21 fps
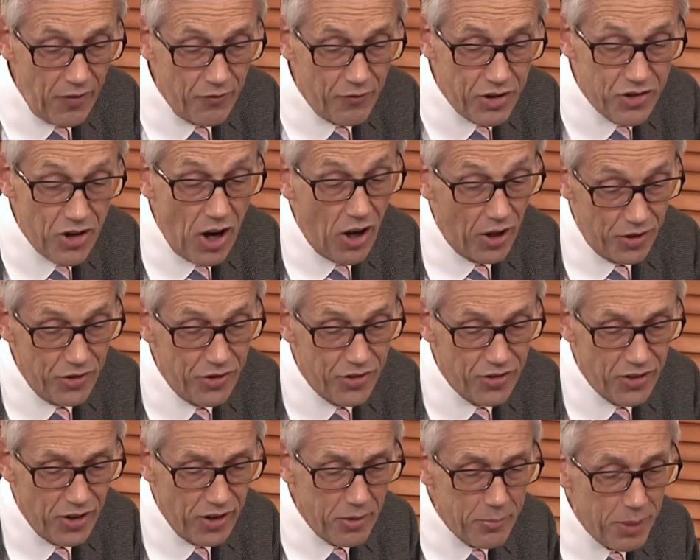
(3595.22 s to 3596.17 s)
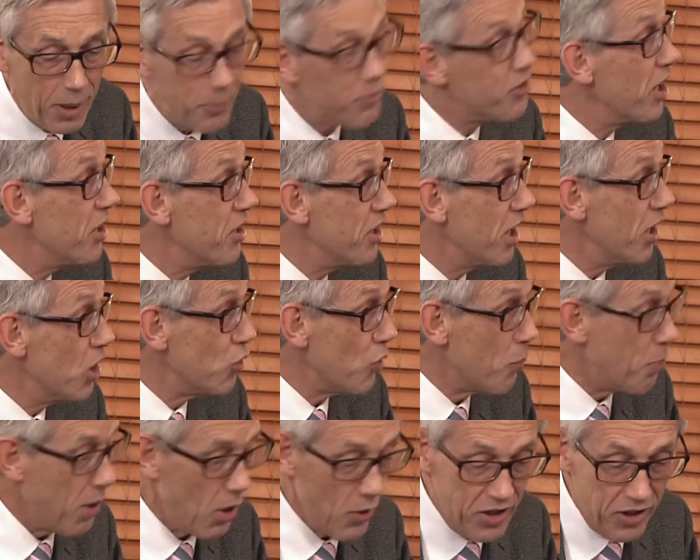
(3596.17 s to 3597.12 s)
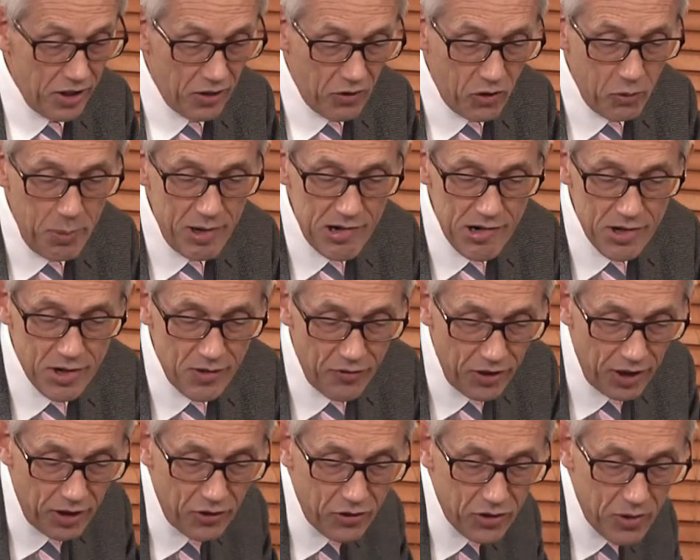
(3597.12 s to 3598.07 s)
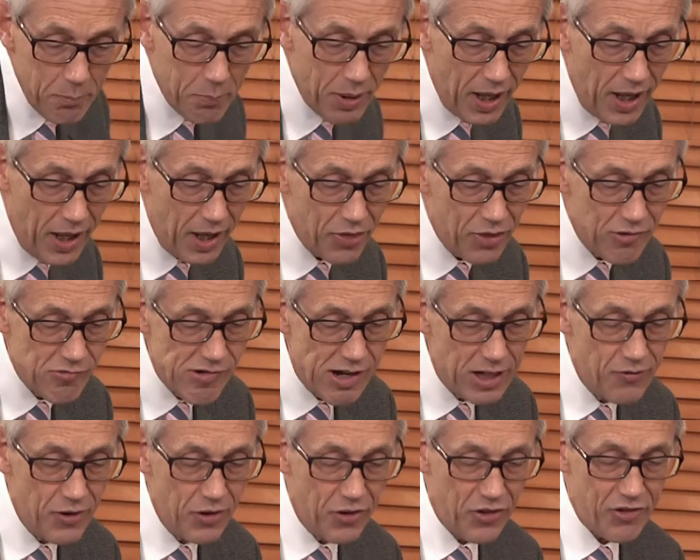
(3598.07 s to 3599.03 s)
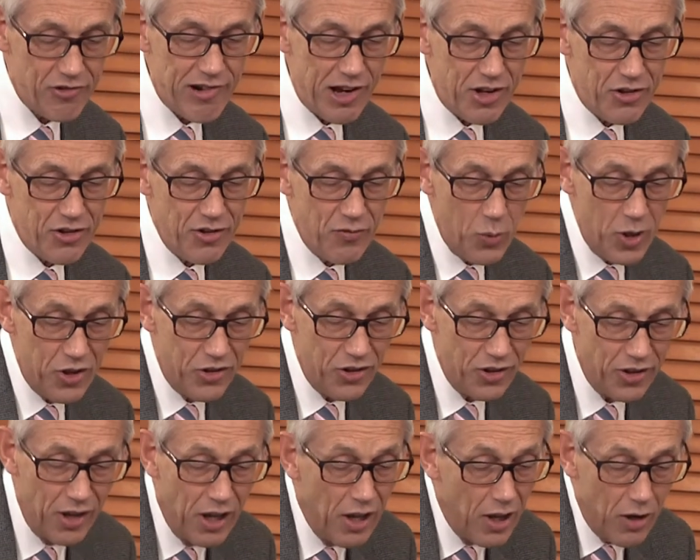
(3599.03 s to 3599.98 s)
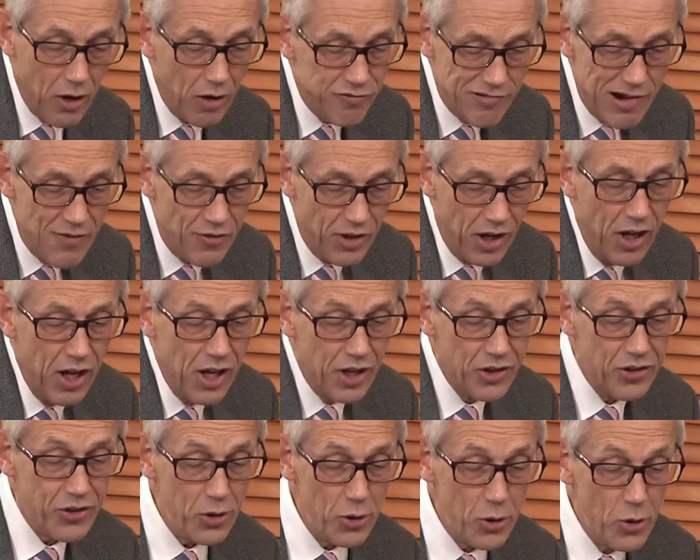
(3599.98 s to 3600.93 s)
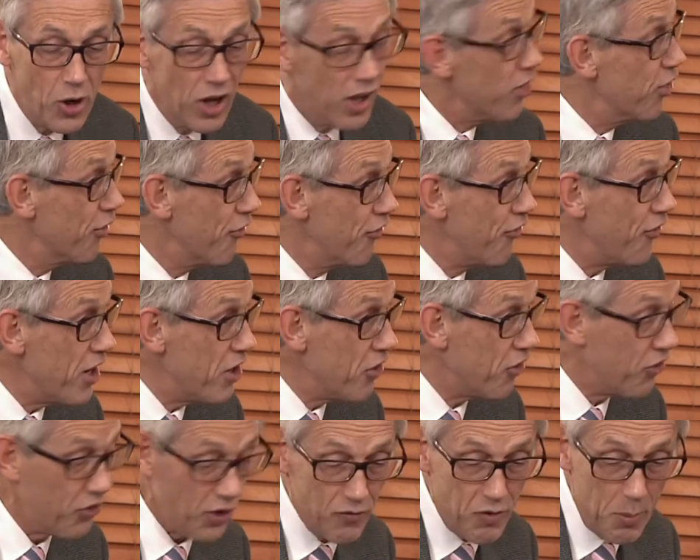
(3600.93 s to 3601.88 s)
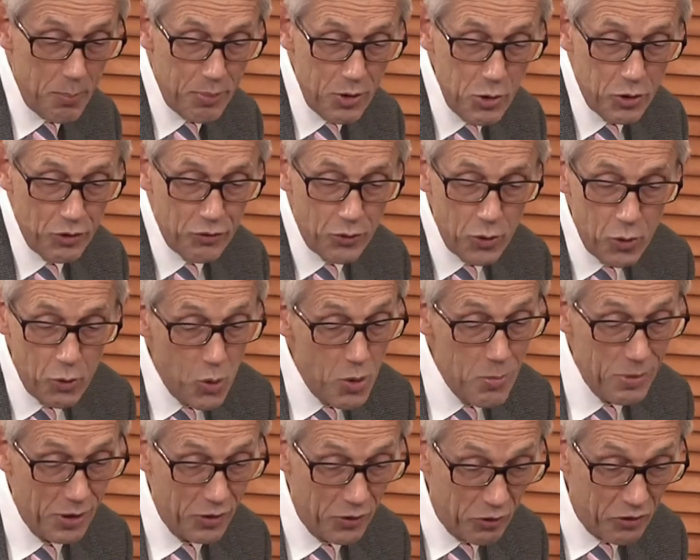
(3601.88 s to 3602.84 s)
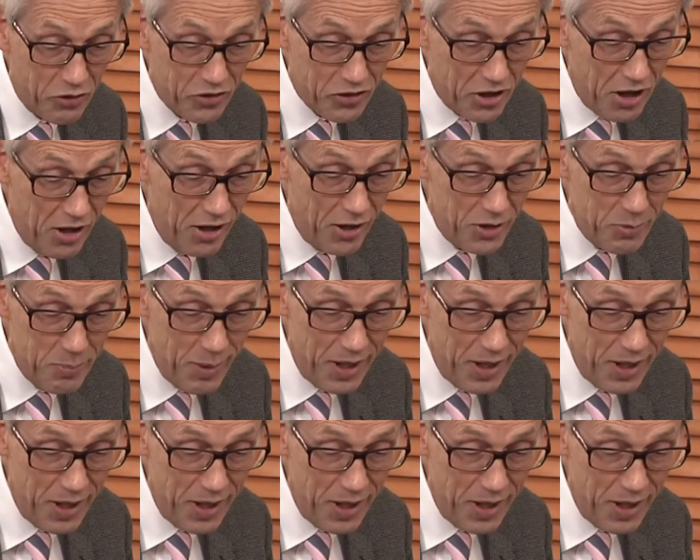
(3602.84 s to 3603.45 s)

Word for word: The judge, perhaps getting into the poetic spirit of things, compared the relevant stretch of, witter, of river to the face of a beautiful woman scarred